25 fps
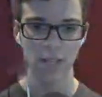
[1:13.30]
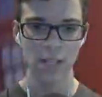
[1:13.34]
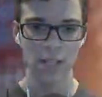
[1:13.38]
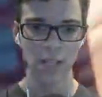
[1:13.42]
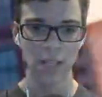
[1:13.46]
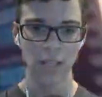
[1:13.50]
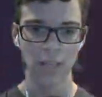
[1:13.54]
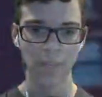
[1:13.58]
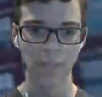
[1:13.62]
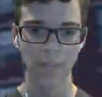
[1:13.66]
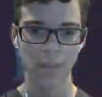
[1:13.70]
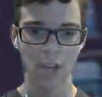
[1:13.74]

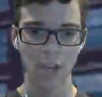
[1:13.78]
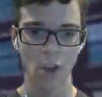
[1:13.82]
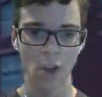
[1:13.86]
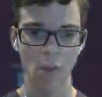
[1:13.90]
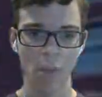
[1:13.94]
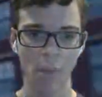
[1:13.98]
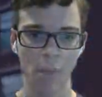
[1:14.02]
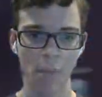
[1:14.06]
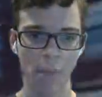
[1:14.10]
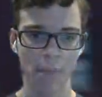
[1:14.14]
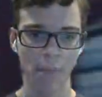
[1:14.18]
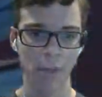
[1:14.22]
let me know,
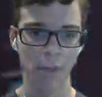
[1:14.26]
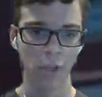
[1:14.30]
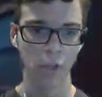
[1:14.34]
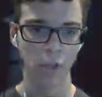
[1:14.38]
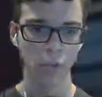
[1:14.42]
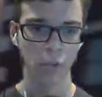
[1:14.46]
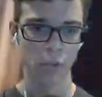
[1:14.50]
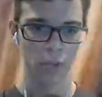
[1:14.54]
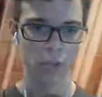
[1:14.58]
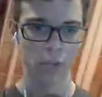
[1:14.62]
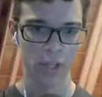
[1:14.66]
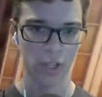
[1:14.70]
but maybe I'll do
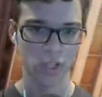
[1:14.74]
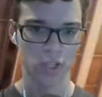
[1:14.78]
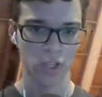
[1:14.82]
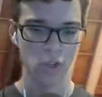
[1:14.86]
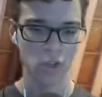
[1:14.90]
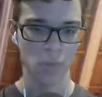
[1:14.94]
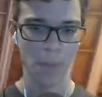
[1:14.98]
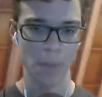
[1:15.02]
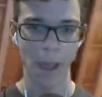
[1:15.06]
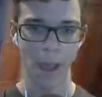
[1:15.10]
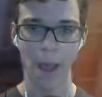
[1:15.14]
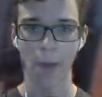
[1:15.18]
it with like
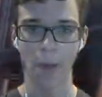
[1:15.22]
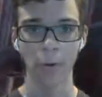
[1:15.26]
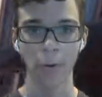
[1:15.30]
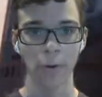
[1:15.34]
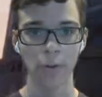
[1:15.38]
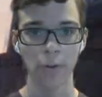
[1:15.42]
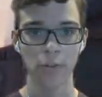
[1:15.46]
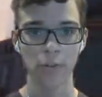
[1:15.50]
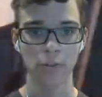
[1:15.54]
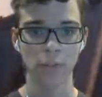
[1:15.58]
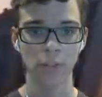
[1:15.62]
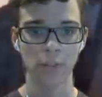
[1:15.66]
suit
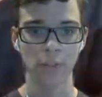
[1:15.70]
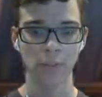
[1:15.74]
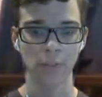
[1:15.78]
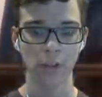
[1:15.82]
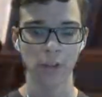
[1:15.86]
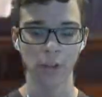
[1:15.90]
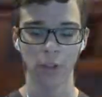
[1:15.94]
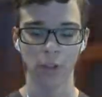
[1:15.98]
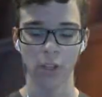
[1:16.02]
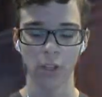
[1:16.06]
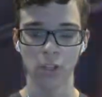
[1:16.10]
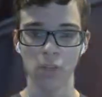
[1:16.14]
powers or something,
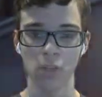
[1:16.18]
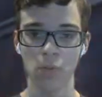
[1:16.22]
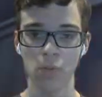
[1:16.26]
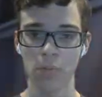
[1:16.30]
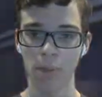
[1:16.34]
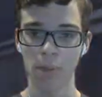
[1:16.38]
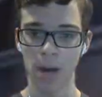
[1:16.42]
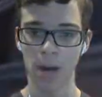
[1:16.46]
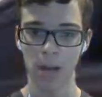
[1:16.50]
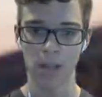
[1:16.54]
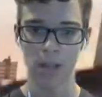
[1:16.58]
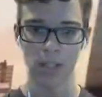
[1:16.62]
or like suit
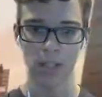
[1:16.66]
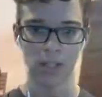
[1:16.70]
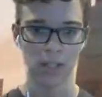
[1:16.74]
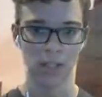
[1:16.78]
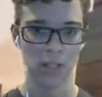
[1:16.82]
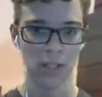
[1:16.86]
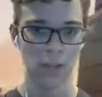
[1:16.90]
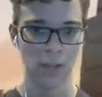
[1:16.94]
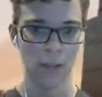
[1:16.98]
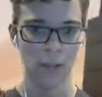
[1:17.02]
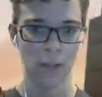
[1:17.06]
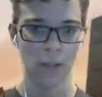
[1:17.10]
mods,
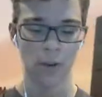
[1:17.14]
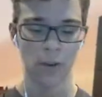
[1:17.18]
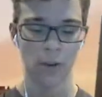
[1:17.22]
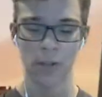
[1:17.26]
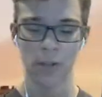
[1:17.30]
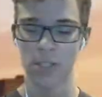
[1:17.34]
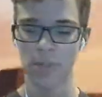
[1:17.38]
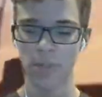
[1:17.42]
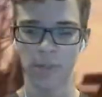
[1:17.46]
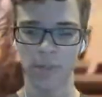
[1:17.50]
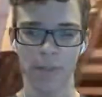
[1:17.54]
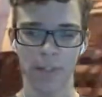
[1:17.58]
or
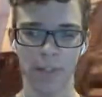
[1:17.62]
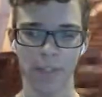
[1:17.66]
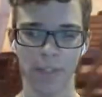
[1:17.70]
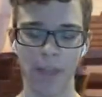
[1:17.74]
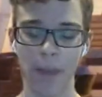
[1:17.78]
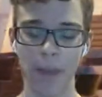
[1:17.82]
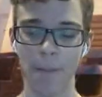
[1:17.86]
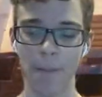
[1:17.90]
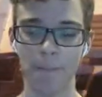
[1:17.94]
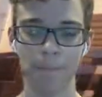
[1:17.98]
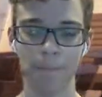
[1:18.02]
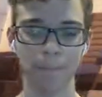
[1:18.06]
something like
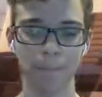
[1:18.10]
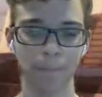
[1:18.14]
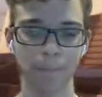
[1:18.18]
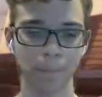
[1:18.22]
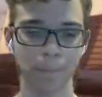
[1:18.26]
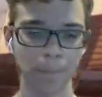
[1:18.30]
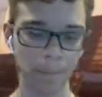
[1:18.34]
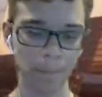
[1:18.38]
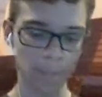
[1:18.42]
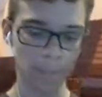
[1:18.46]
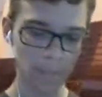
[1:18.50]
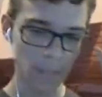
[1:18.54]
that.
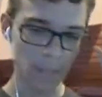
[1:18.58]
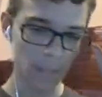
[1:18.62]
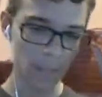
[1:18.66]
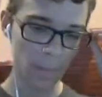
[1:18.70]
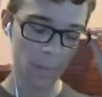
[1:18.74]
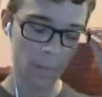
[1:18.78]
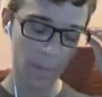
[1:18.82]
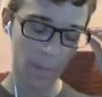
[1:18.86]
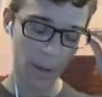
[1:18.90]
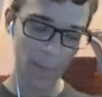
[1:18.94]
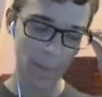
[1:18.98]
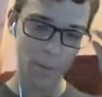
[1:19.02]

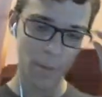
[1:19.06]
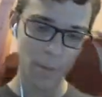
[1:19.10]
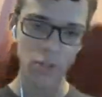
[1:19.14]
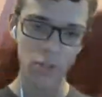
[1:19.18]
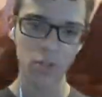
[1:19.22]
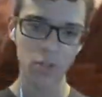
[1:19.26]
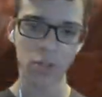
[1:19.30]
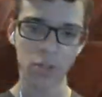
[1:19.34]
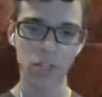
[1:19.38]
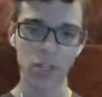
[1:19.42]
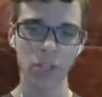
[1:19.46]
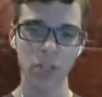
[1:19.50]
But then I'm
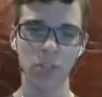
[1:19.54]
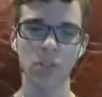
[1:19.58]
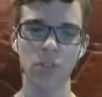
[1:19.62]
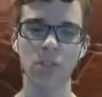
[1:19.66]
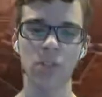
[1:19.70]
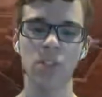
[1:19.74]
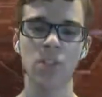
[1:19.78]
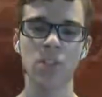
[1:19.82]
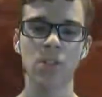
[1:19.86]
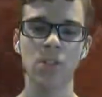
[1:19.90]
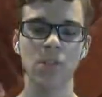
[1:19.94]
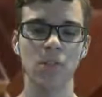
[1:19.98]
also going to do
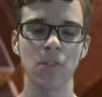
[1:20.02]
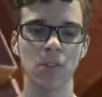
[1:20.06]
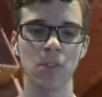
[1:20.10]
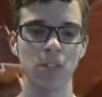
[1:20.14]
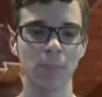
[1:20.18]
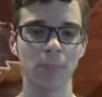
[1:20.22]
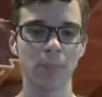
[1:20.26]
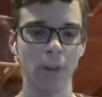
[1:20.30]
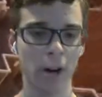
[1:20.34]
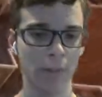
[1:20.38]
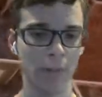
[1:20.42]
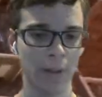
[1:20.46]
this for
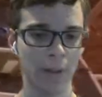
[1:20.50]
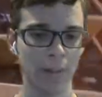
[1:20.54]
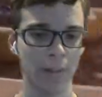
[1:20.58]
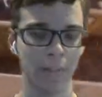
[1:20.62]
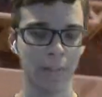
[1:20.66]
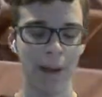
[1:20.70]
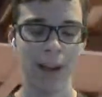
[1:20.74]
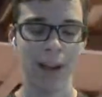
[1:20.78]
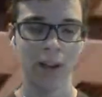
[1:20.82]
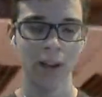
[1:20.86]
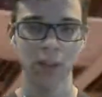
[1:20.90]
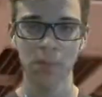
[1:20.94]
Spider-Man
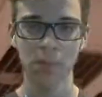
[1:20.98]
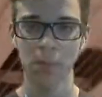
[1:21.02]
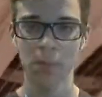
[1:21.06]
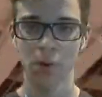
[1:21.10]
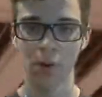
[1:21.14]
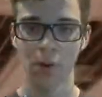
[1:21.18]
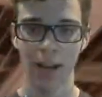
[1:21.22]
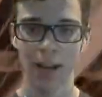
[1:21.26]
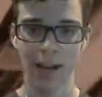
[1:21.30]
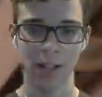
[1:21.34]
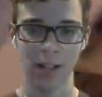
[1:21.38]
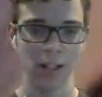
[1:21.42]
Miles
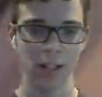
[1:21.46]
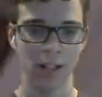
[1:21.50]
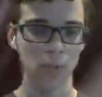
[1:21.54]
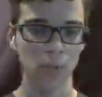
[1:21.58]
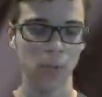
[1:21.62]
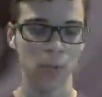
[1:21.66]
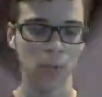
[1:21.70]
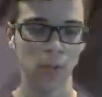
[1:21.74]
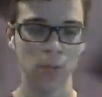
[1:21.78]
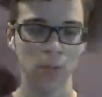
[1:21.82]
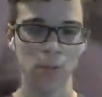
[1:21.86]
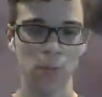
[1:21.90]
Morales
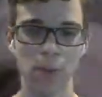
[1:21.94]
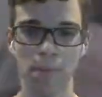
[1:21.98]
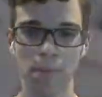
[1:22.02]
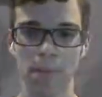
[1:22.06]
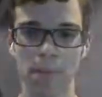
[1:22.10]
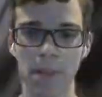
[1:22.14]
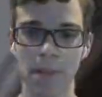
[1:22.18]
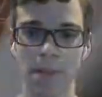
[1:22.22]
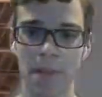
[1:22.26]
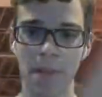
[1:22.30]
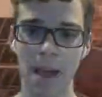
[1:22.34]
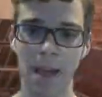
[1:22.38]
once we
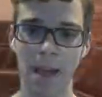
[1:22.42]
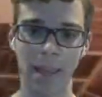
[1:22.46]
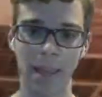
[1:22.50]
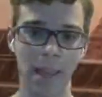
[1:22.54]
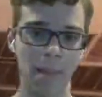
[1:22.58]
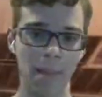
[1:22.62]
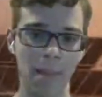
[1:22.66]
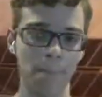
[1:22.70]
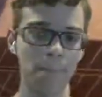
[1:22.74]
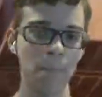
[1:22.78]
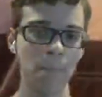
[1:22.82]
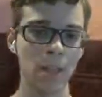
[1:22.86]
beat that
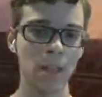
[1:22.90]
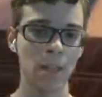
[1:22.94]
game.